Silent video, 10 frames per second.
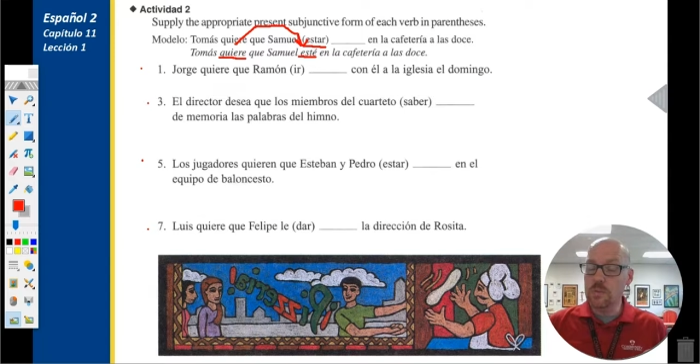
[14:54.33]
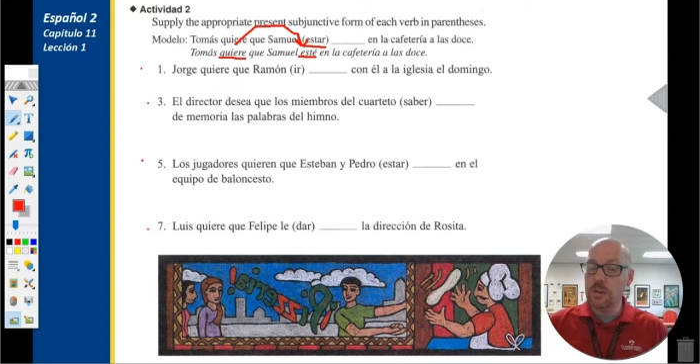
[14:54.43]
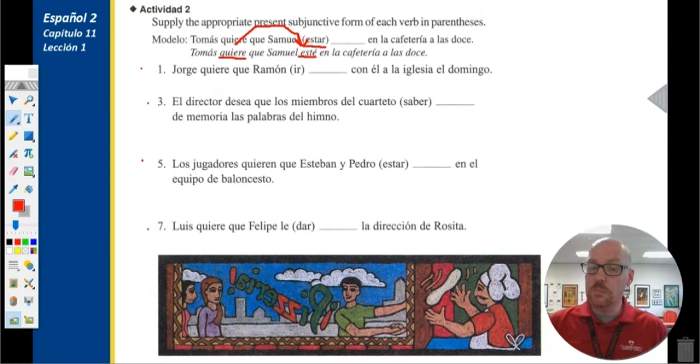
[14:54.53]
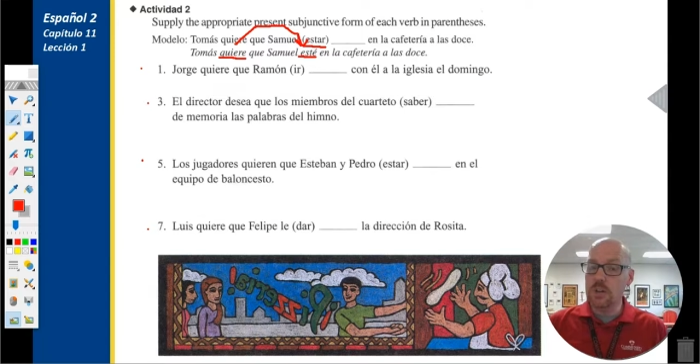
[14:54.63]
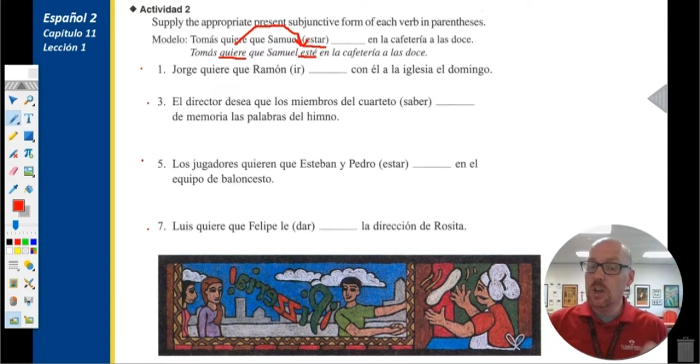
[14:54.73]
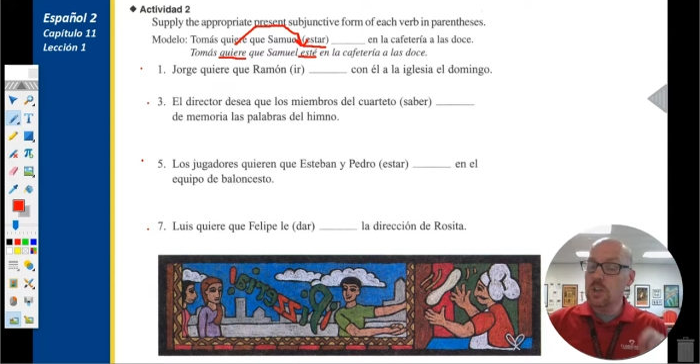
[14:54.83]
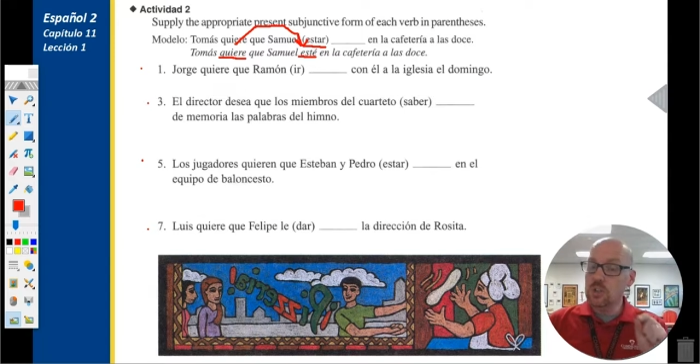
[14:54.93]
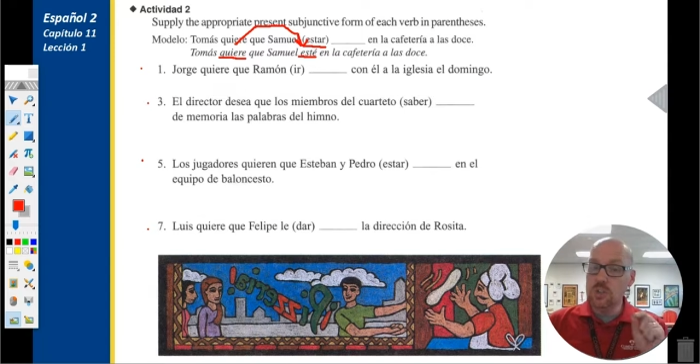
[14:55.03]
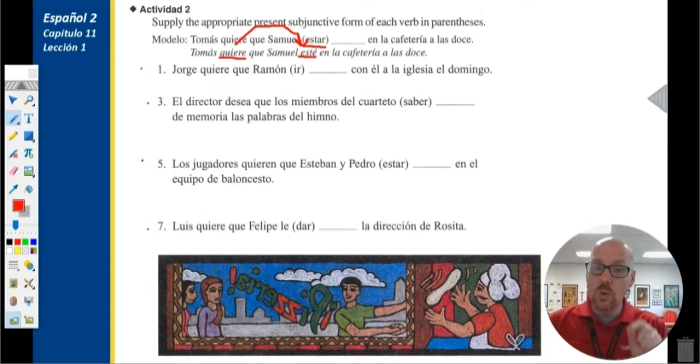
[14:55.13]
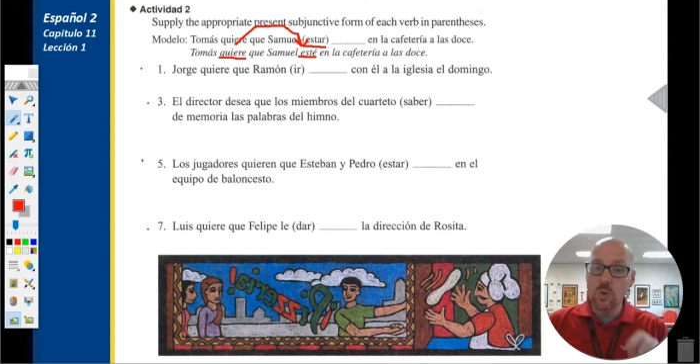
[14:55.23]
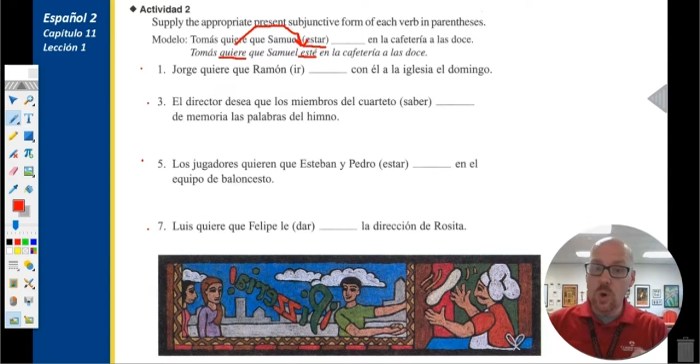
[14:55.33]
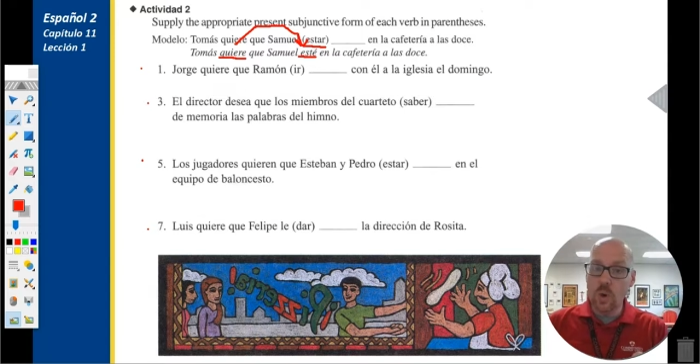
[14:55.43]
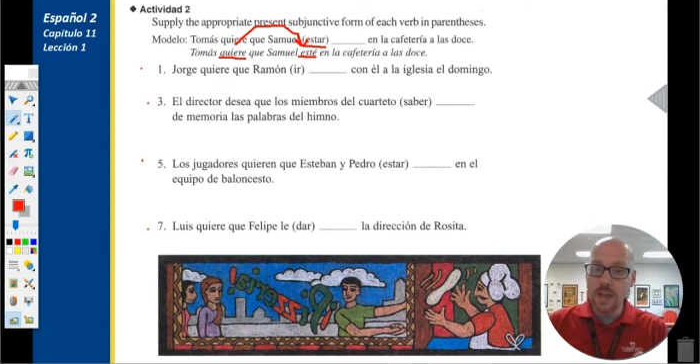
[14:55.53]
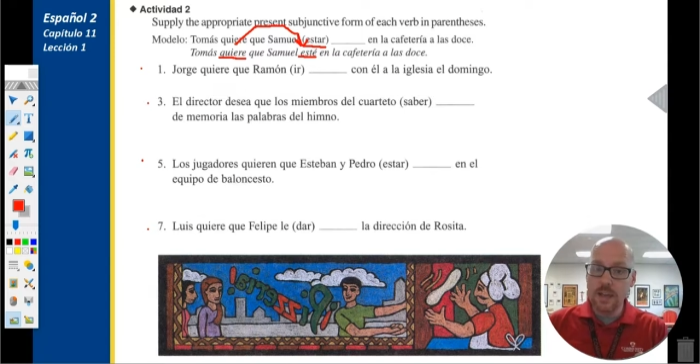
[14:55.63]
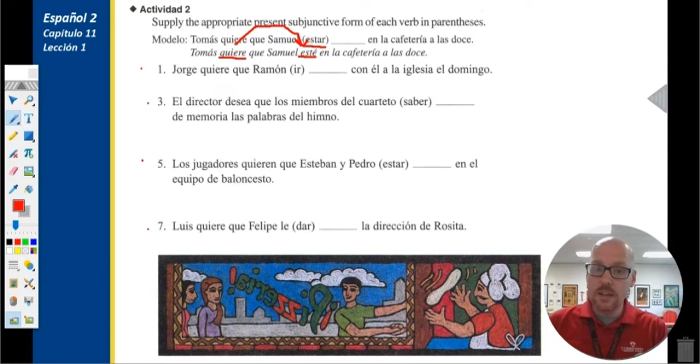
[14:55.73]
Remember, don't
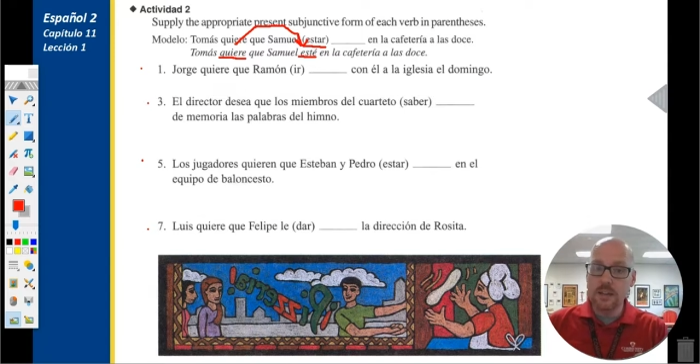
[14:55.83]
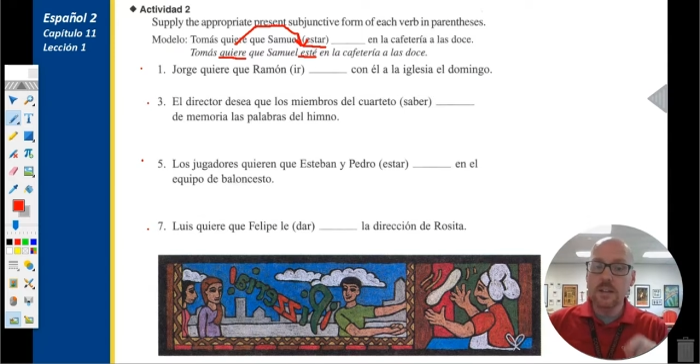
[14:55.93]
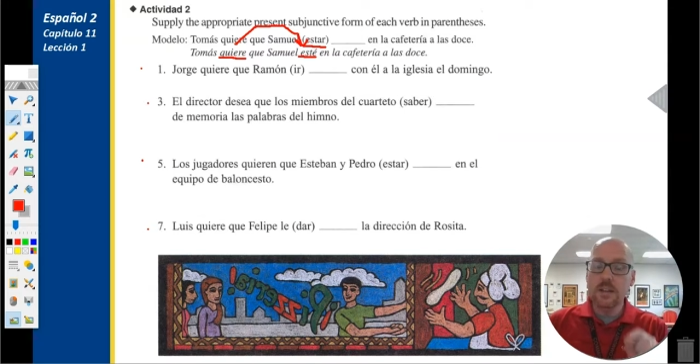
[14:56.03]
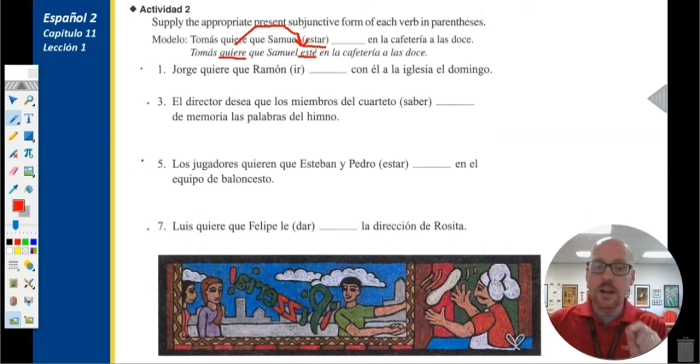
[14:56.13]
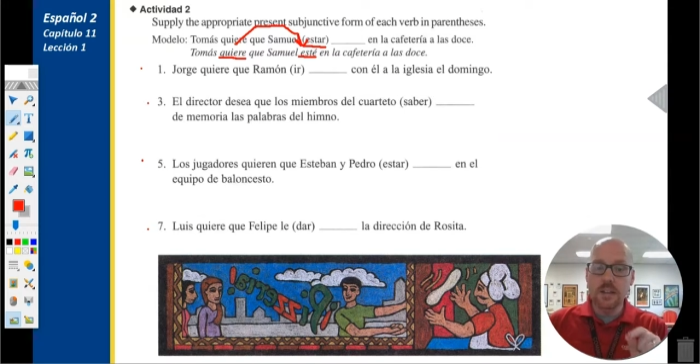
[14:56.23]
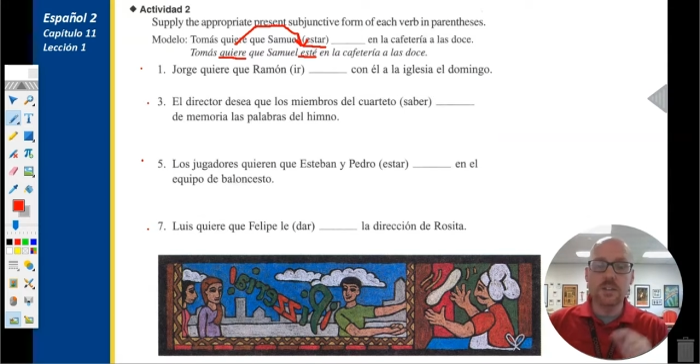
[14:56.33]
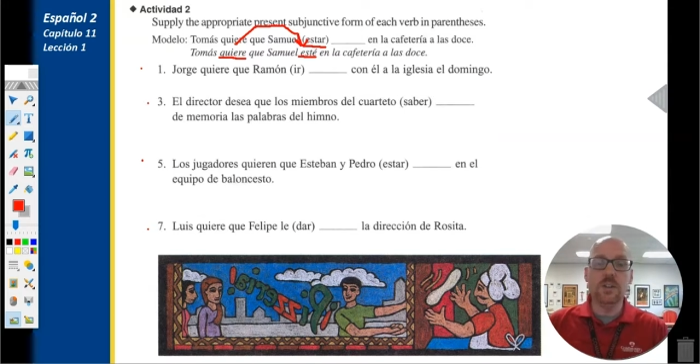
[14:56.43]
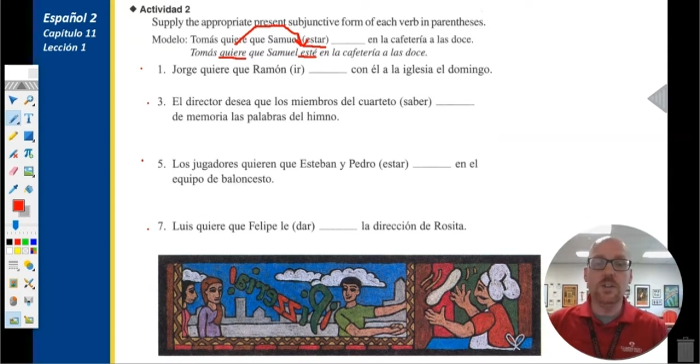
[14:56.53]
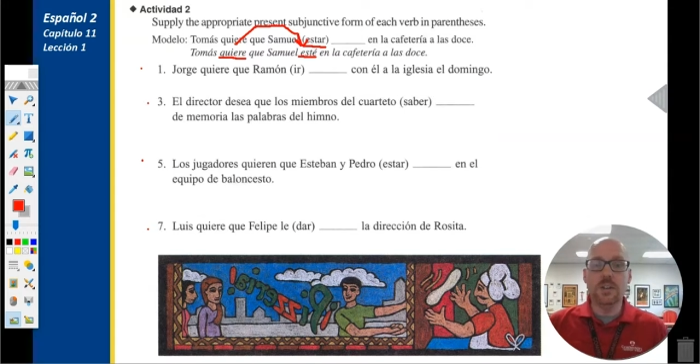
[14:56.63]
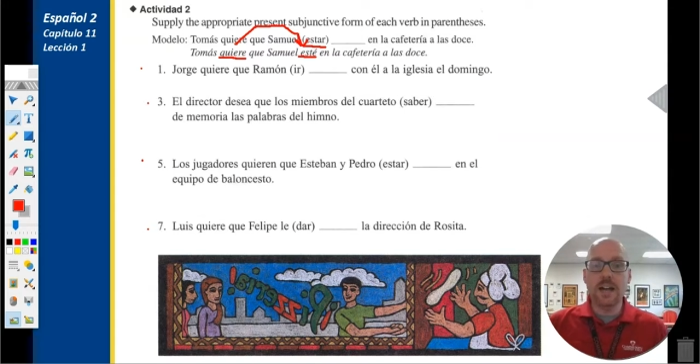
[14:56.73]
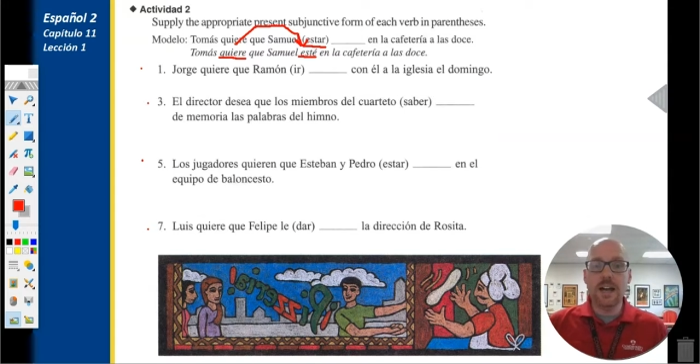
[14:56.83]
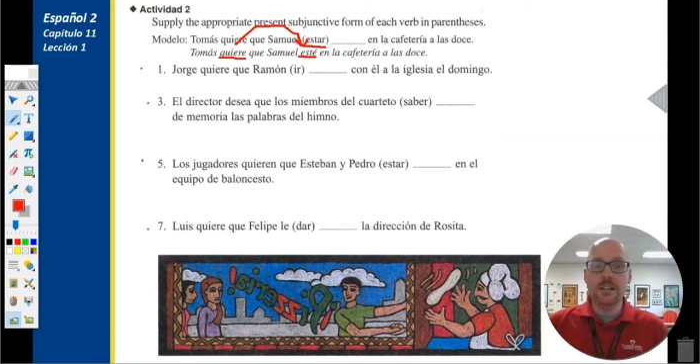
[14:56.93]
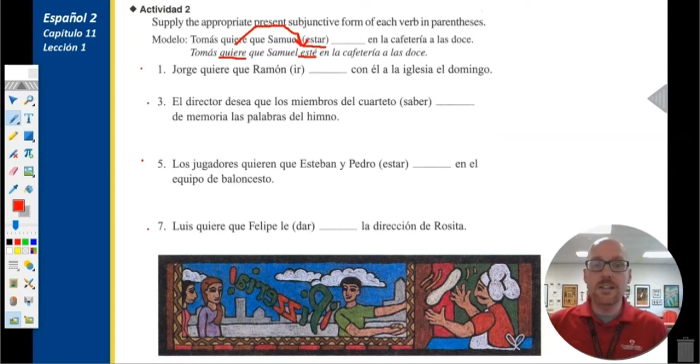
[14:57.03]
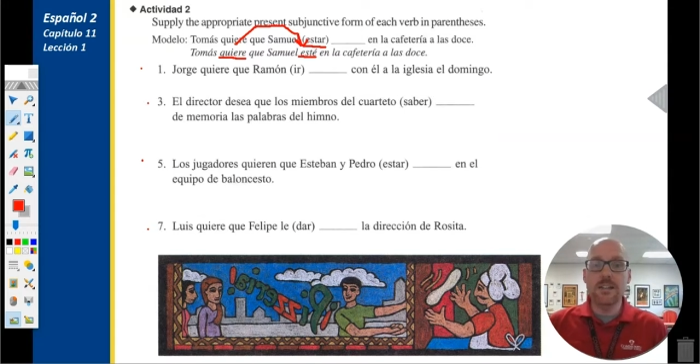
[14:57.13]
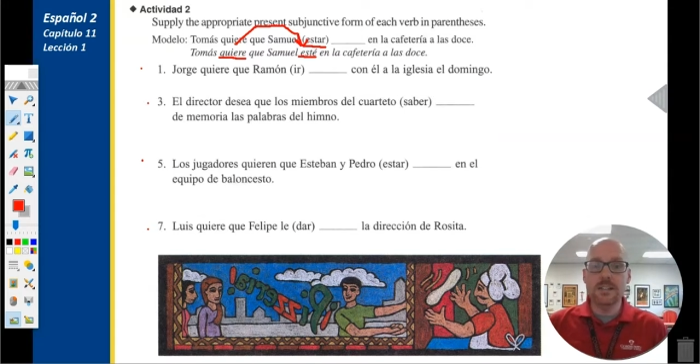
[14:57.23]
go ahead until you've
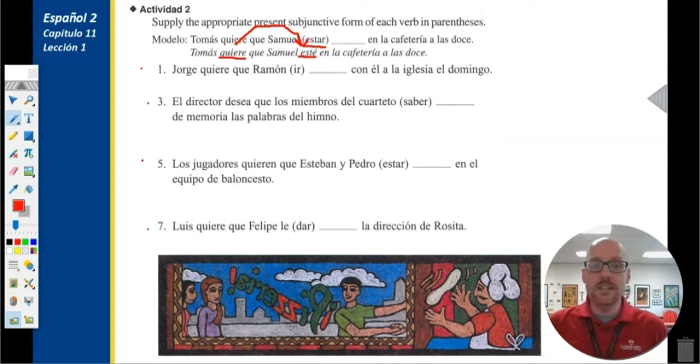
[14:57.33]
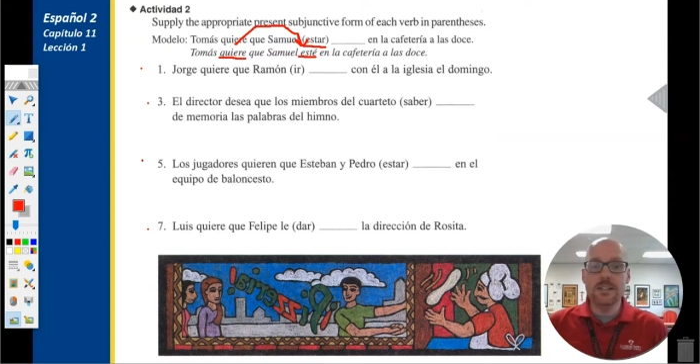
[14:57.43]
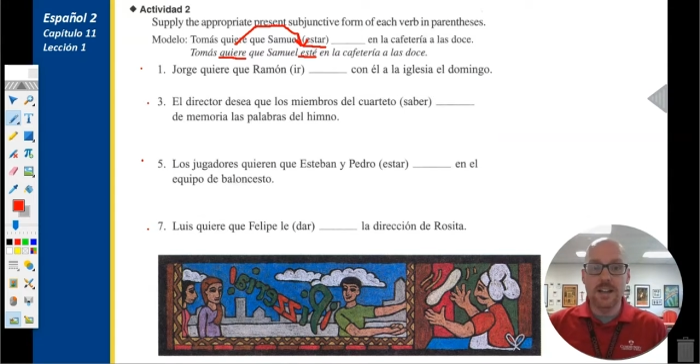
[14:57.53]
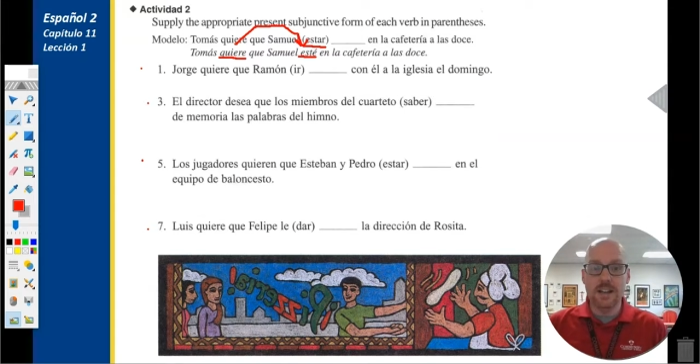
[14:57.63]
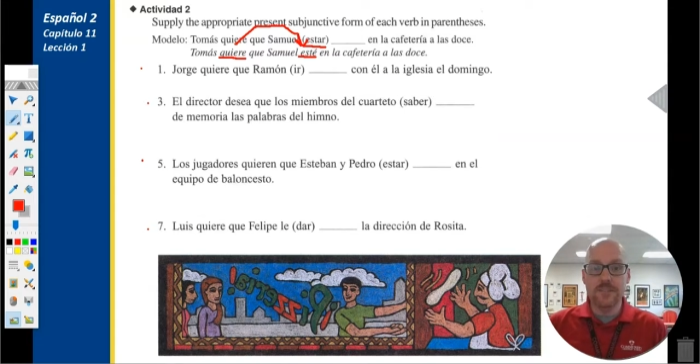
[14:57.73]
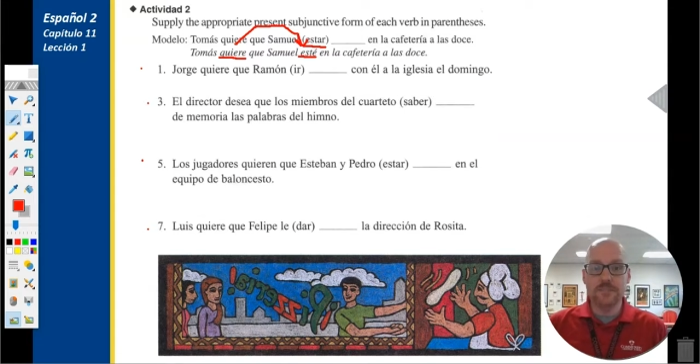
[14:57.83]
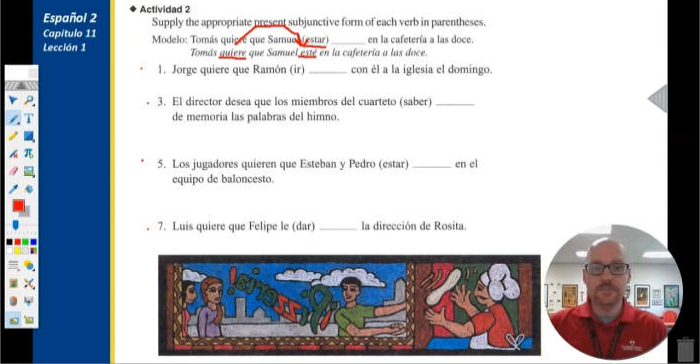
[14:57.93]
gotten these done.